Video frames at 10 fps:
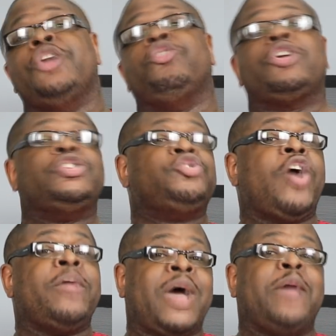you can
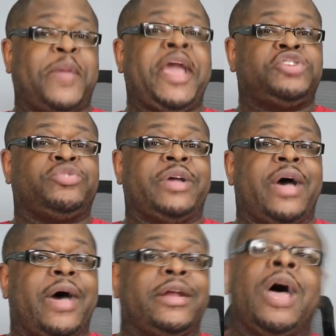join my
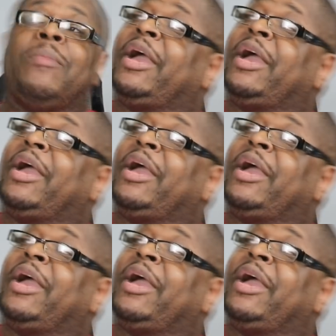Patreon